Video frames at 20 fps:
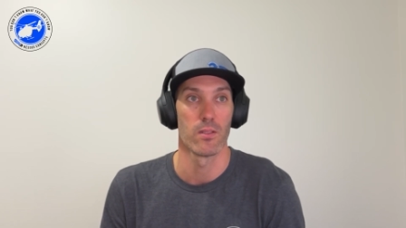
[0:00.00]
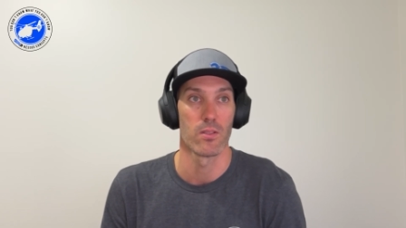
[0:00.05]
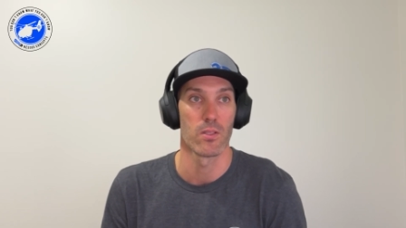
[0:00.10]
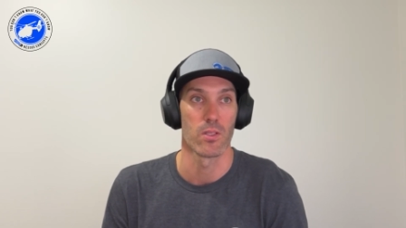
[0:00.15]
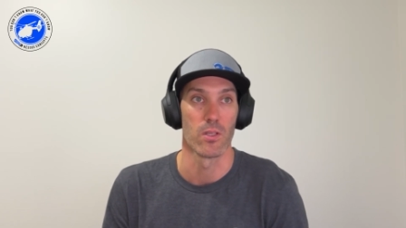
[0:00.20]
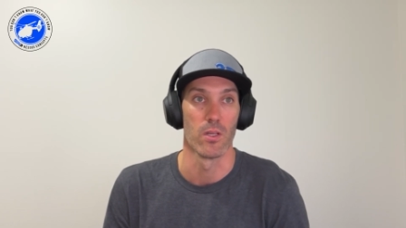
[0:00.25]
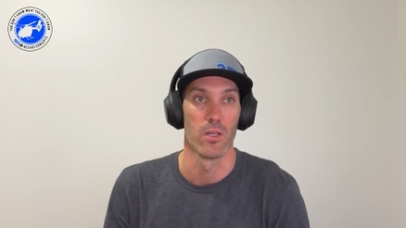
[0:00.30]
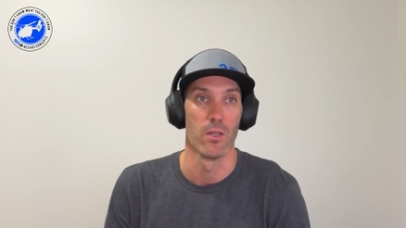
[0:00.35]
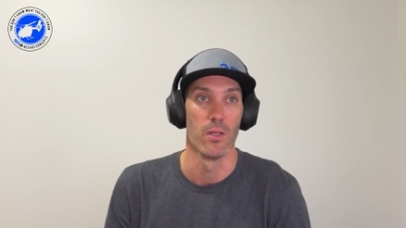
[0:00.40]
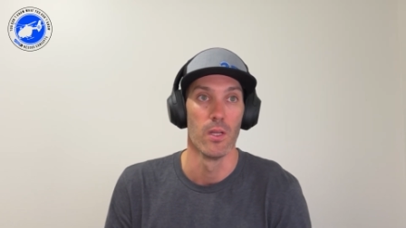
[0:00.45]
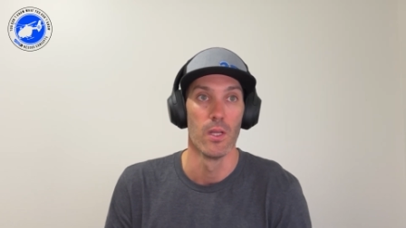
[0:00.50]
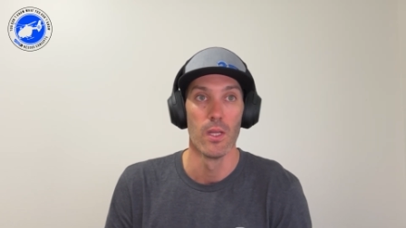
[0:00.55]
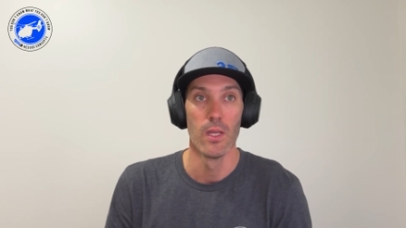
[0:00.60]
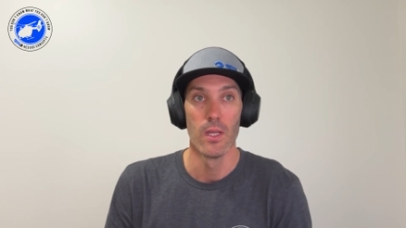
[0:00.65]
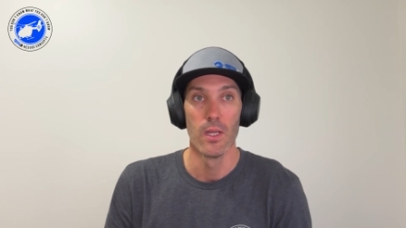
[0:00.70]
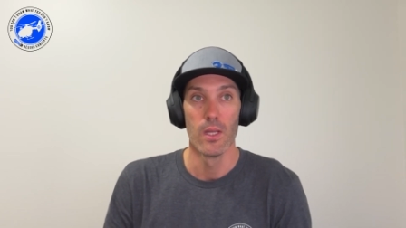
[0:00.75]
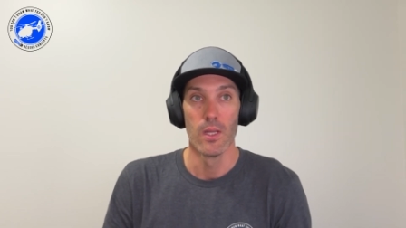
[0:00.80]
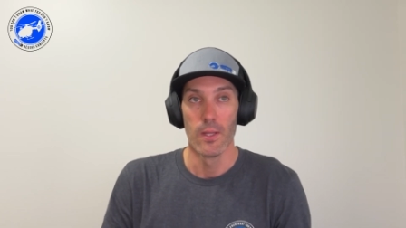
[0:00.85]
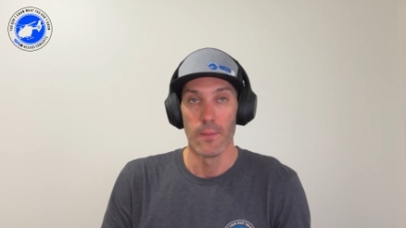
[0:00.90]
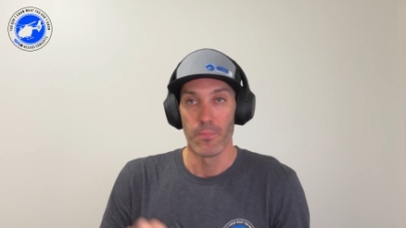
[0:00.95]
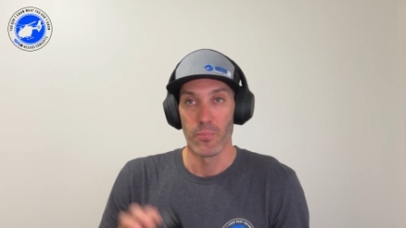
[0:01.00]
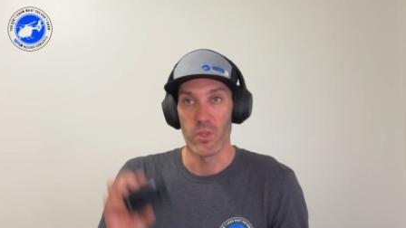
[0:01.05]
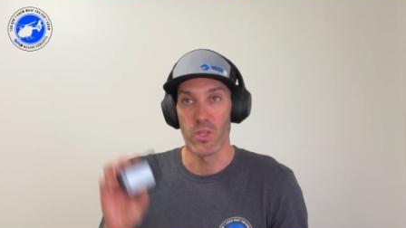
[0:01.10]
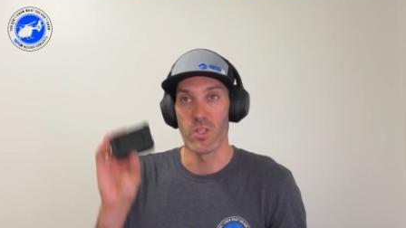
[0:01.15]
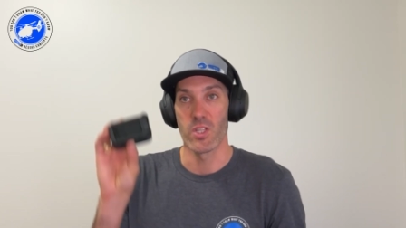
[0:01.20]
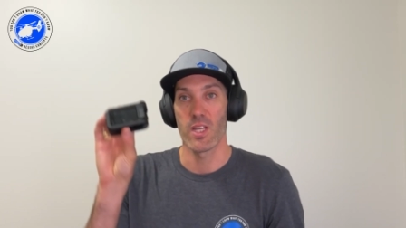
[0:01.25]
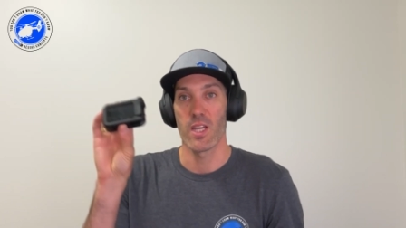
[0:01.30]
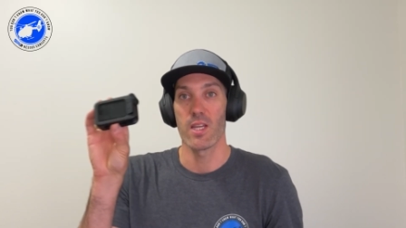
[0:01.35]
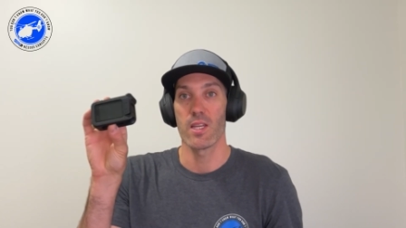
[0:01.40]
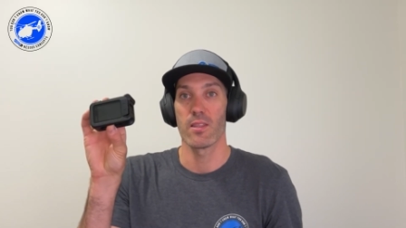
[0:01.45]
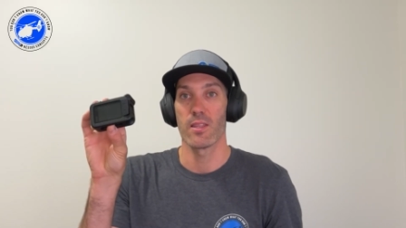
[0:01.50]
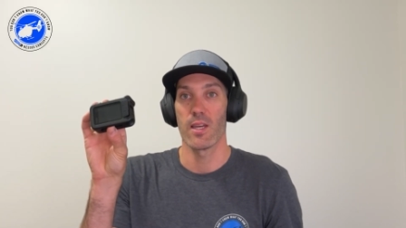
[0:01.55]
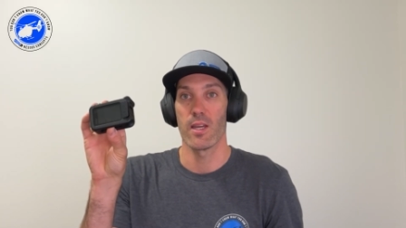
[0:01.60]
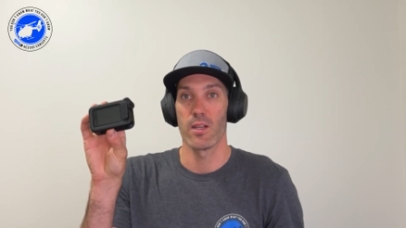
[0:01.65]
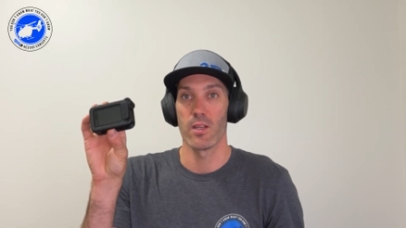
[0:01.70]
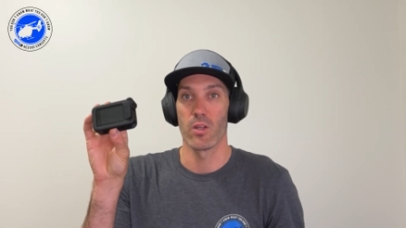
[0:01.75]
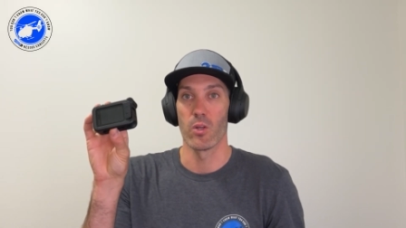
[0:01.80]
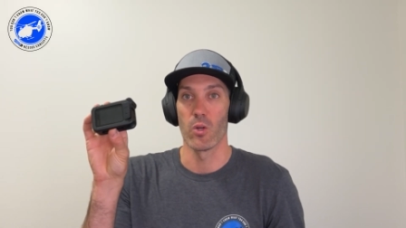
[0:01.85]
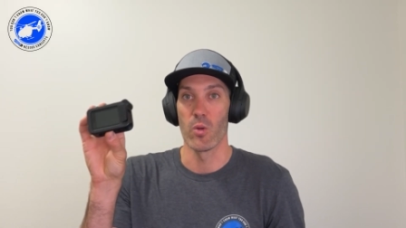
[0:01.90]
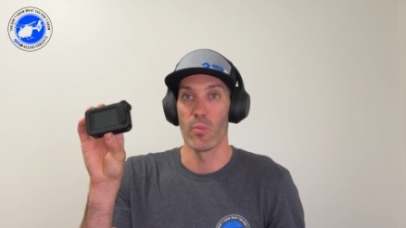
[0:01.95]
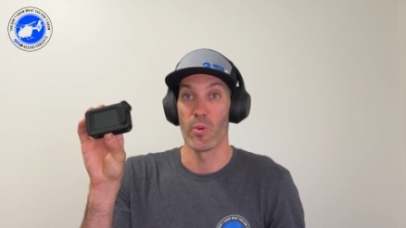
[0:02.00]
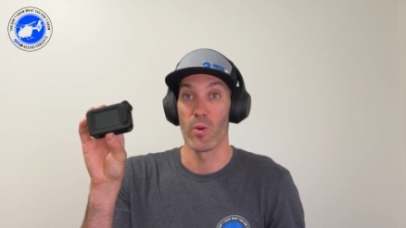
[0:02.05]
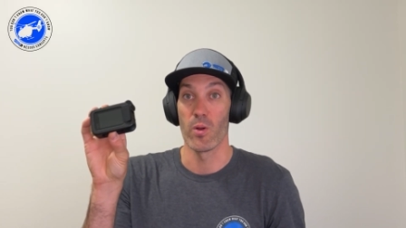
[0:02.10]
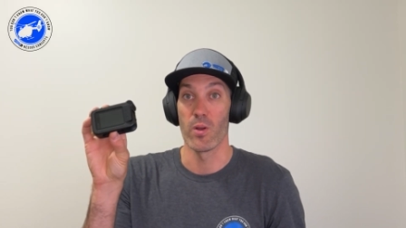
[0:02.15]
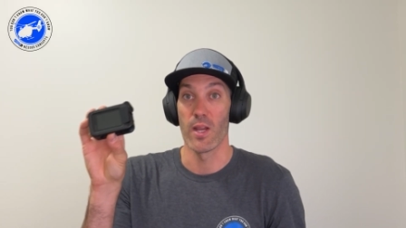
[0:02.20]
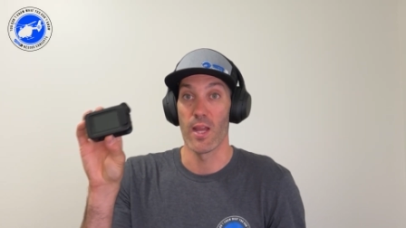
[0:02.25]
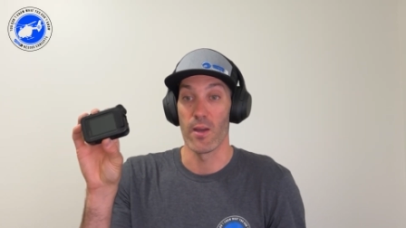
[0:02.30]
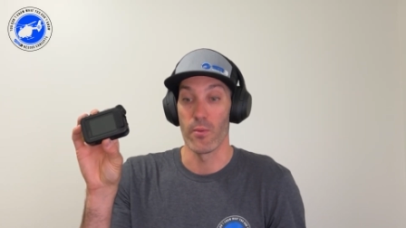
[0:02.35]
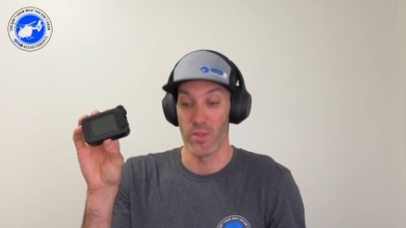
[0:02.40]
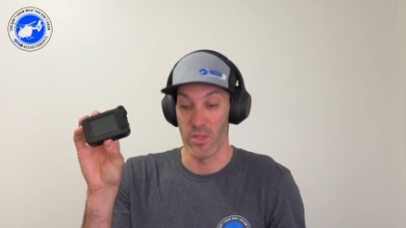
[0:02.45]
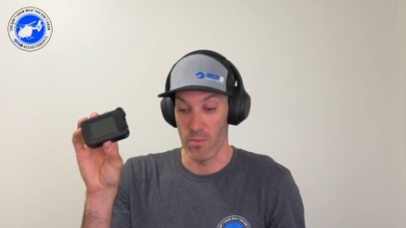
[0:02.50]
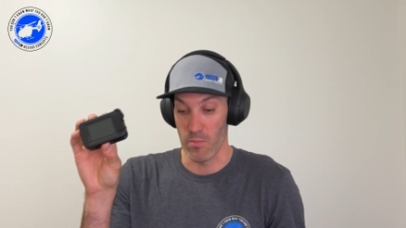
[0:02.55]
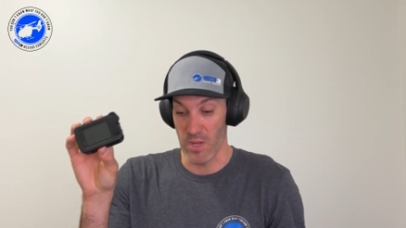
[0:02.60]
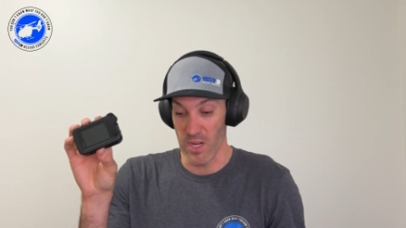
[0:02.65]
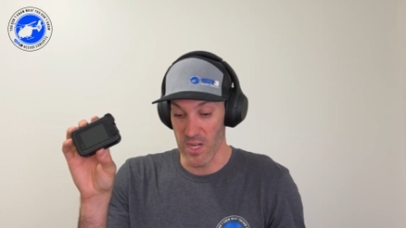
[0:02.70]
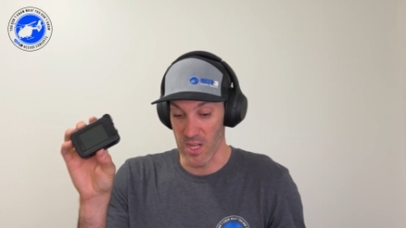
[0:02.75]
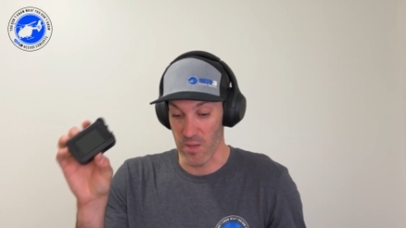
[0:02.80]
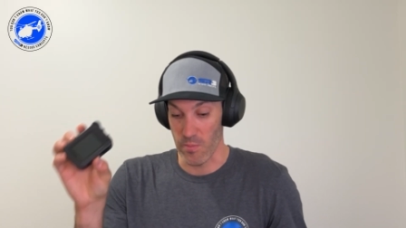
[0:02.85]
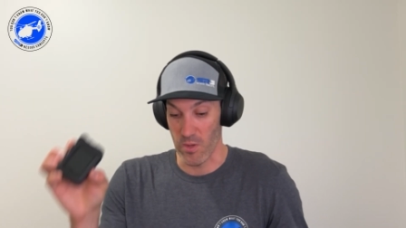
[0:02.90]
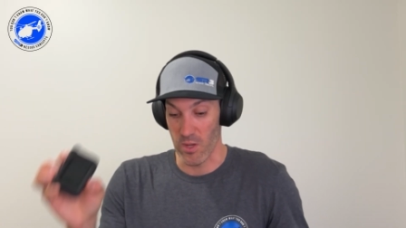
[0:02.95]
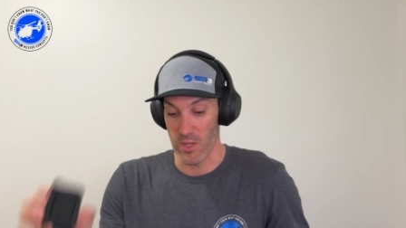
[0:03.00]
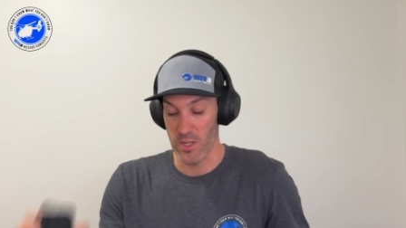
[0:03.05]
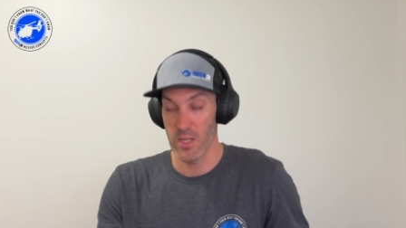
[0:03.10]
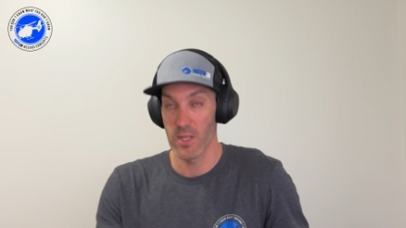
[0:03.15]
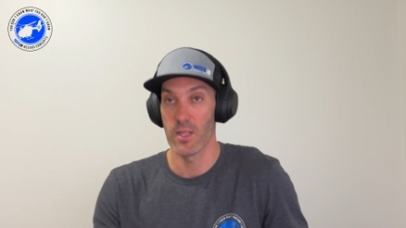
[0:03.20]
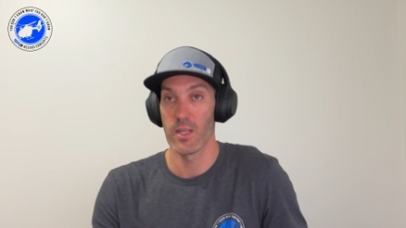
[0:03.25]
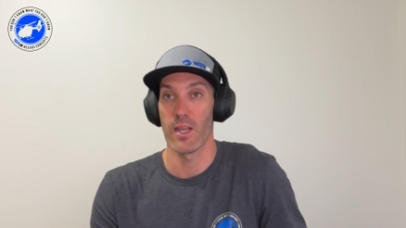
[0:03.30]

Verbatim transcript: So you take that GoPro now with a media mod